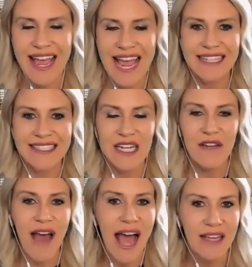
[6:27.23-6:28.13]
instead
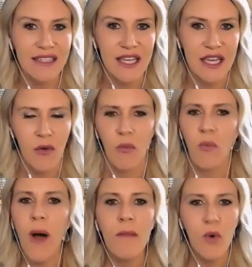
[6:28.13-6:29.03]
of asking,
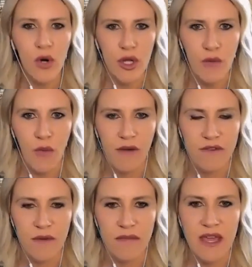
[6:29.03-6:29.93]
what more do you want
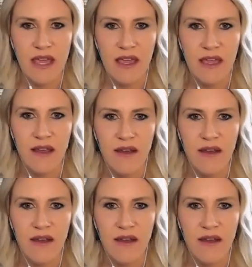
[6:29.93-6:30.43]
from me?